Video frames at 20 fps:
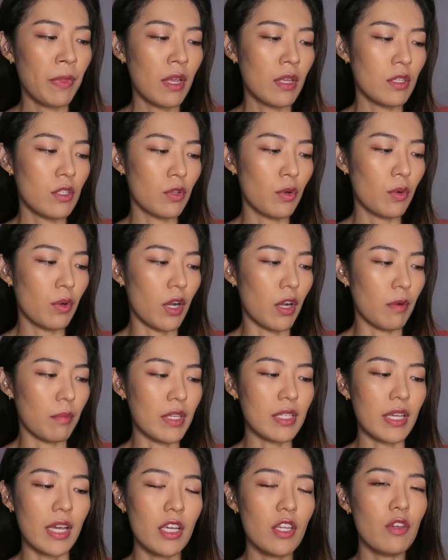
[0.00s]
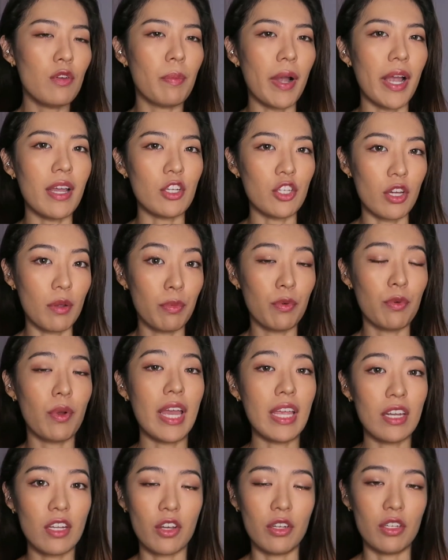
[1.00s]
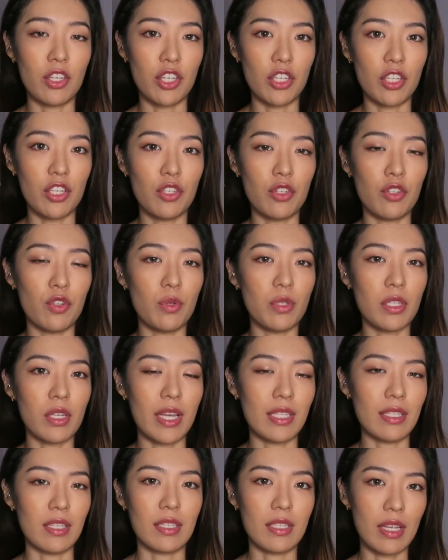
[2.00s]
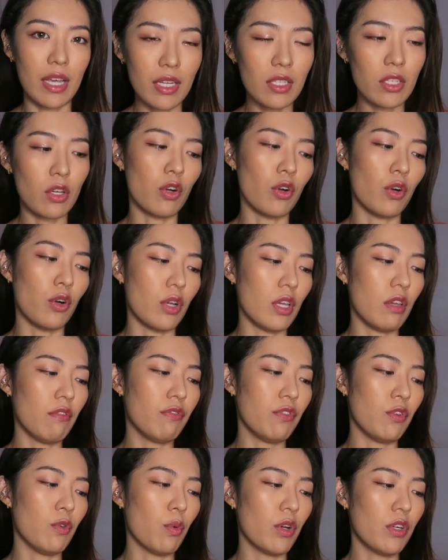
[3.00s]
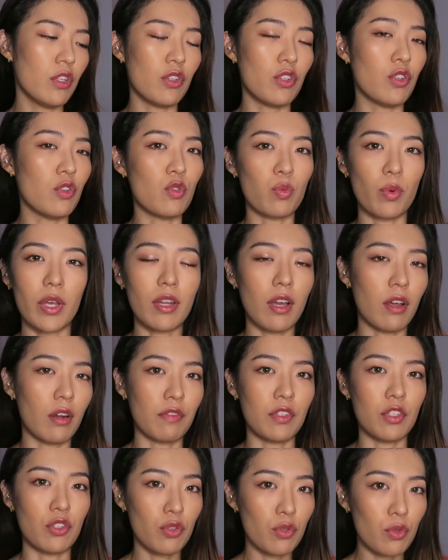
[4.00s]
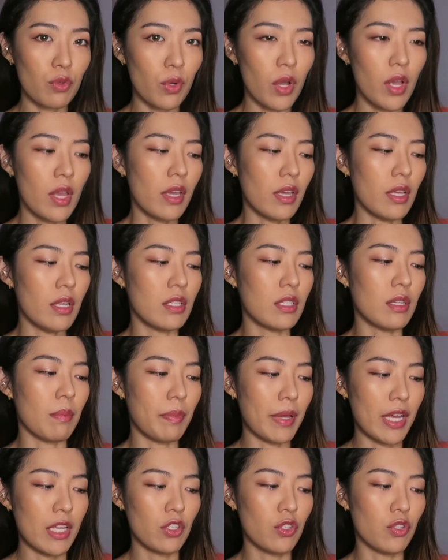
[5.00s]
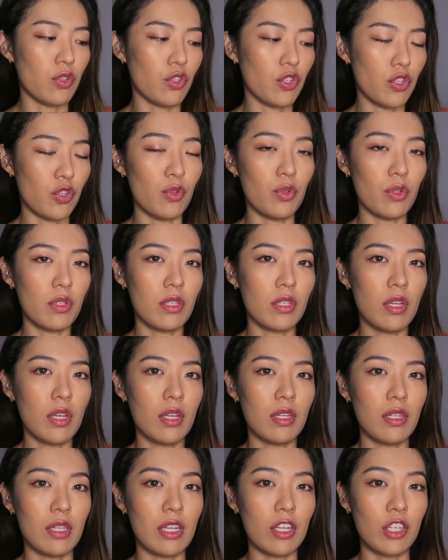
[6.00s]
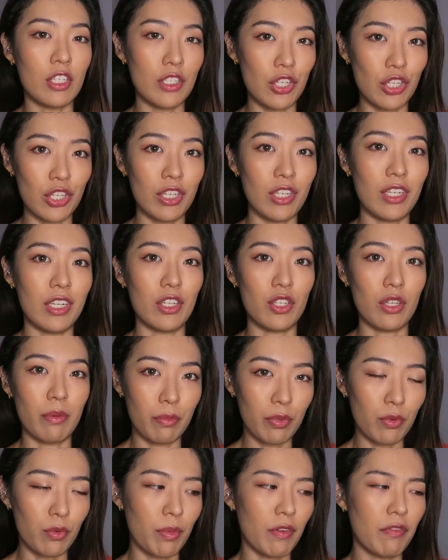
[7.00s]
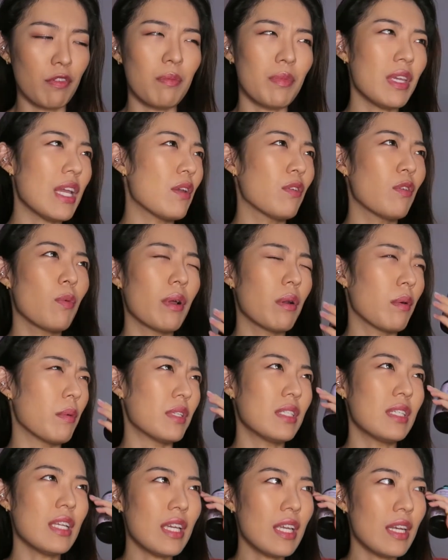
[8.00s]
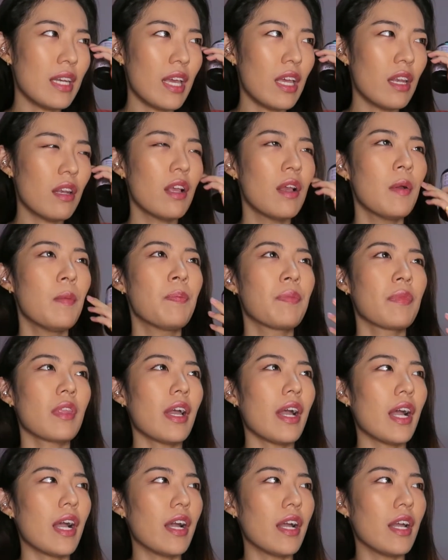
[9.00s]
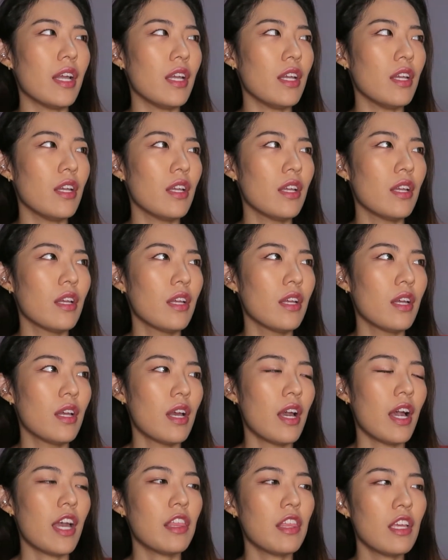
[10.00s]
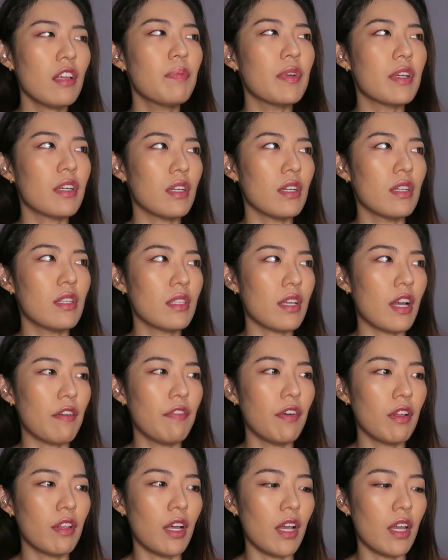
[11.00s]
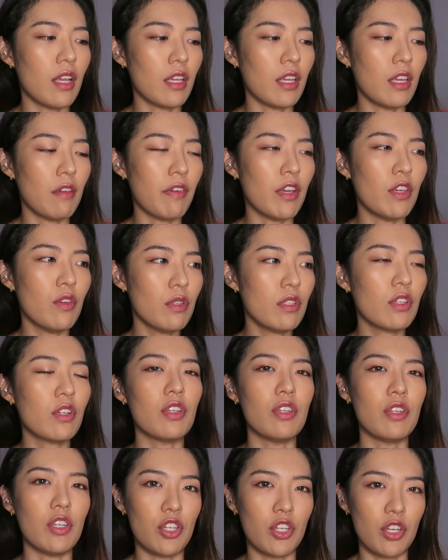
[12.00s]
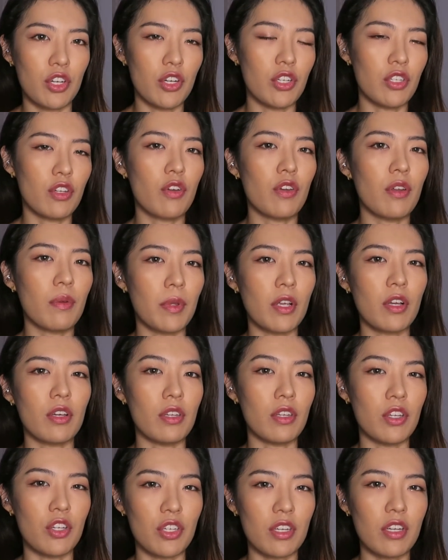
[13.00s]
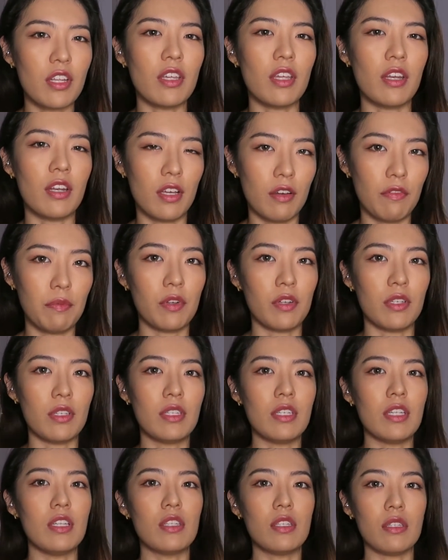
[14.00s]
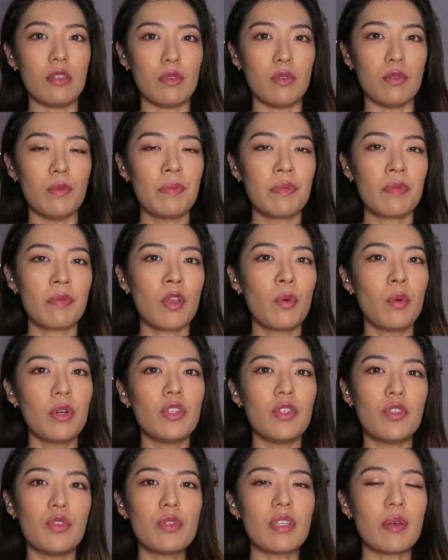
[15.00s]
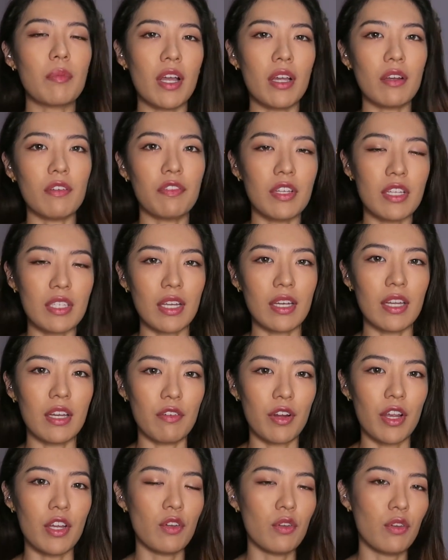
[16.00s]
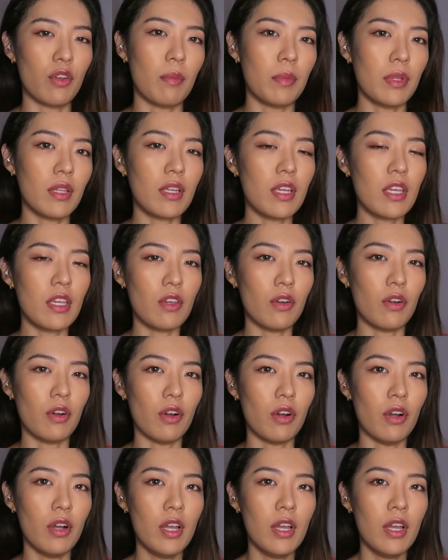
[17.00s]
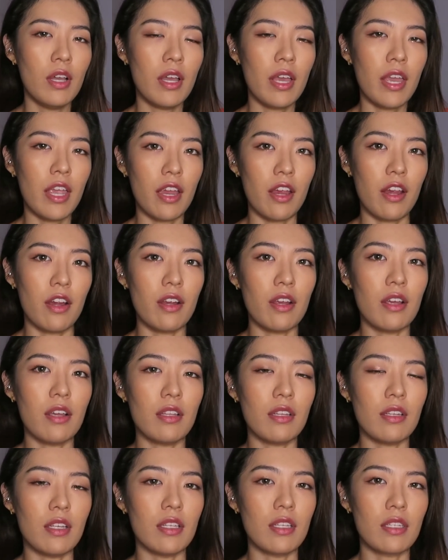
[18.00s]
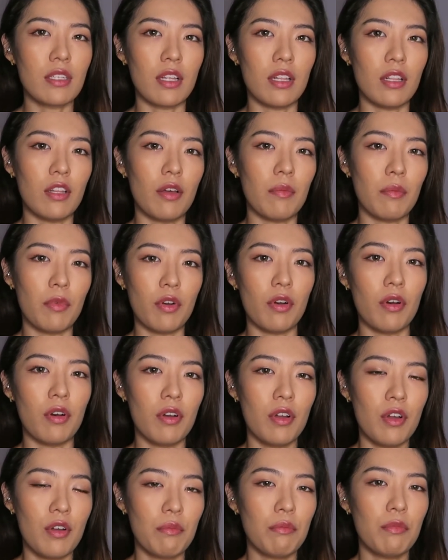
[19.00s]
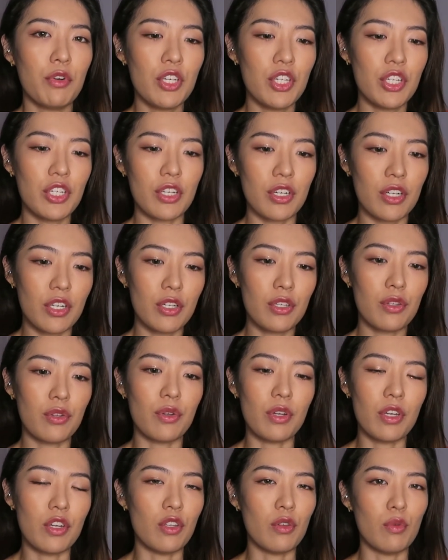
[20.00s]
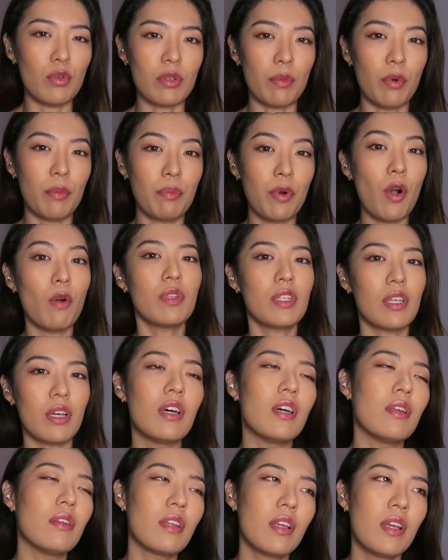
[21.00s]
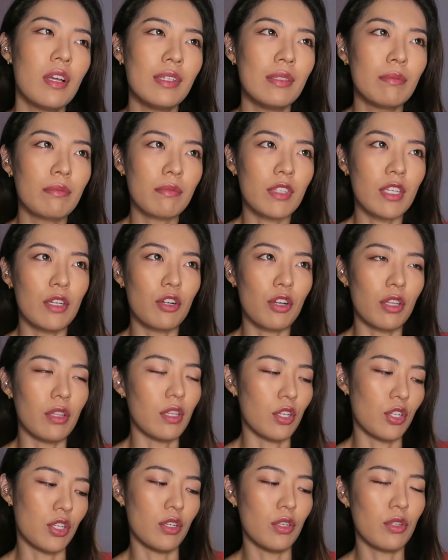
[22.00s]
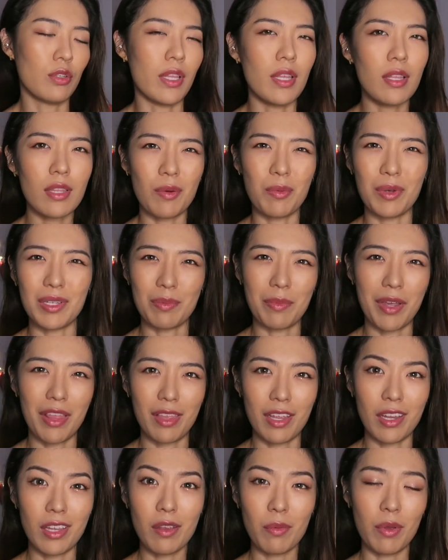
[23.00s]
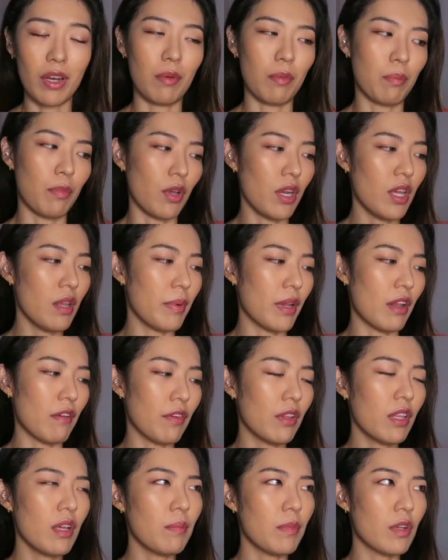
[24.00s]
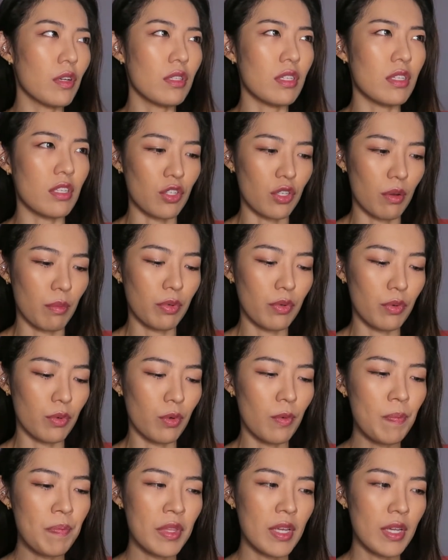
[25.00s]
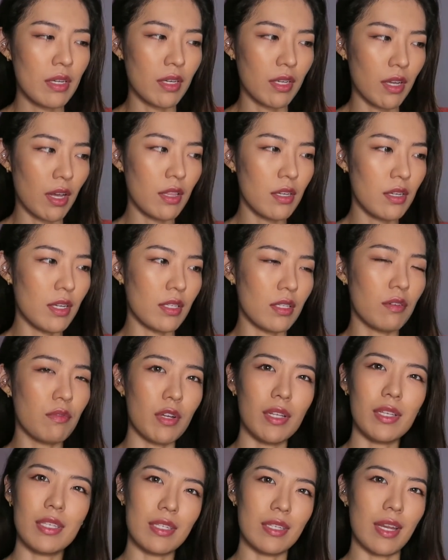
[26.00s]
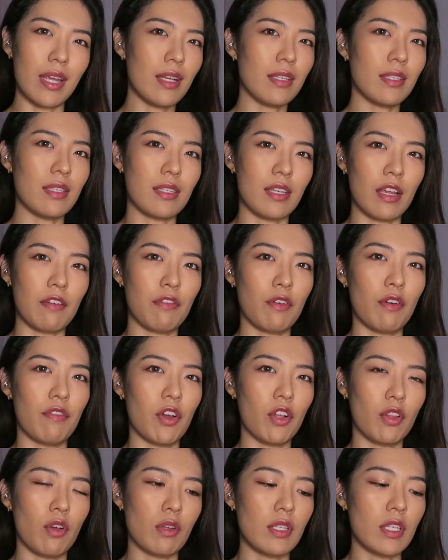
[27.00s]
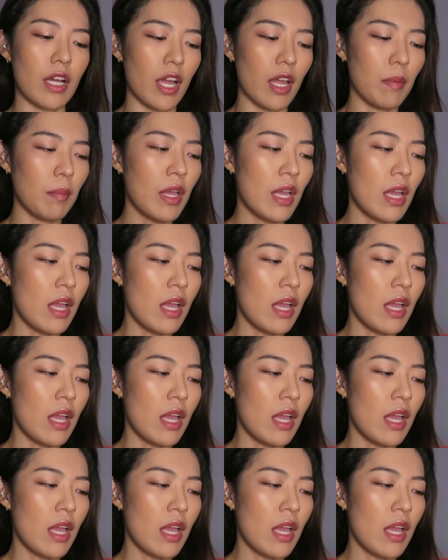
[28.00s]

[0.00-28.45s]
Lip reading: So it's either you buy a shampoo and a conditioner to use it as a set, or if you wanted to choose one out of the two, it's the best to choose the conditioner than the shampoo. But for me, I don't know what I was thinking then. I think because I felt like if I use the conditioner, it's not going to be conditioning enough, because since you want to do some kind of things like that, right, normally your hair needs a lot more moisture, so you need to use a more potent, conditioner. So I think that was my thinking when I bought it. But I felt like because it's a shampoo, the color doesn't really stay inside for a very long time.